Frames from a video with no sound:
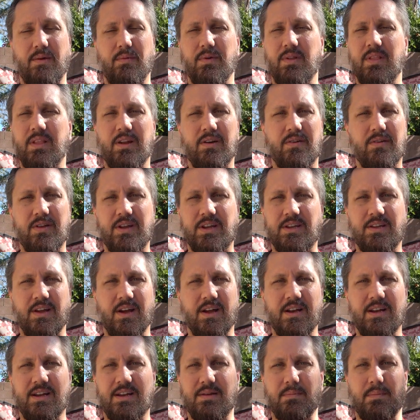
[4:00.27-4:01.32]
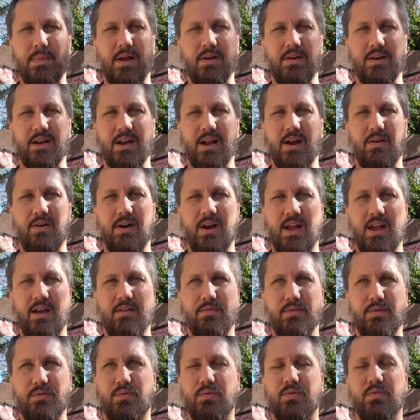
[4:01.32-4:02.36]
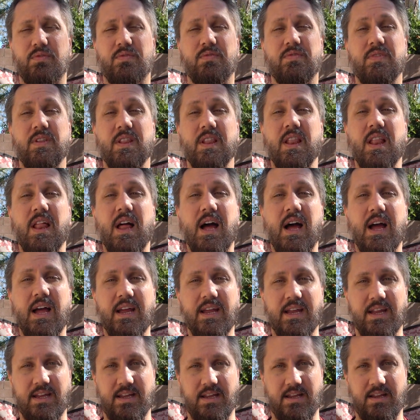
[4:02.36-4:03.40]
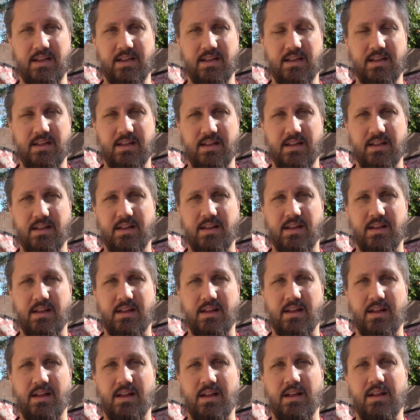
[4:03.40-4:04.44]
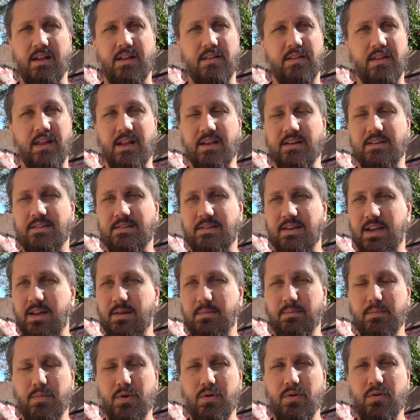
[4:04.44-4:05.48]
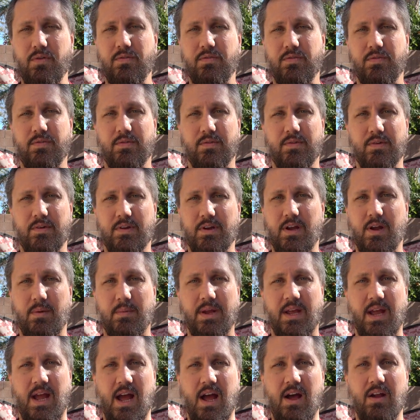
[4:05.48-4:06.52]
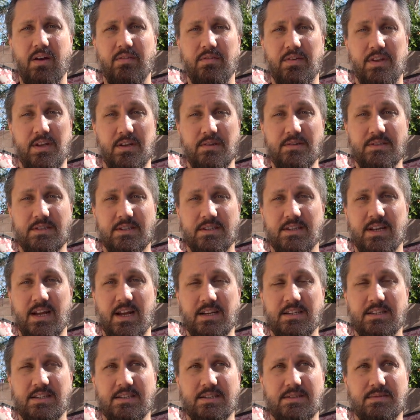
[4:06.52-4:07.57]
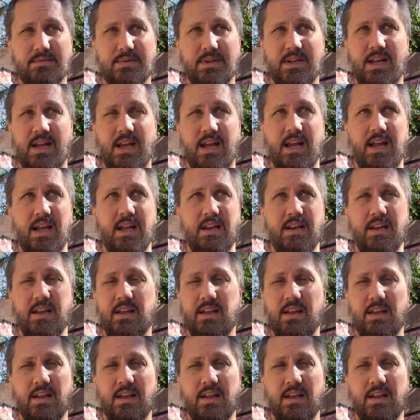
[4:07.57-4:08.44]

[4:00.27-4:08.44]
were literally done in about an hour and a half, which was flying. That same move, coming out of Houston, Texas, we had,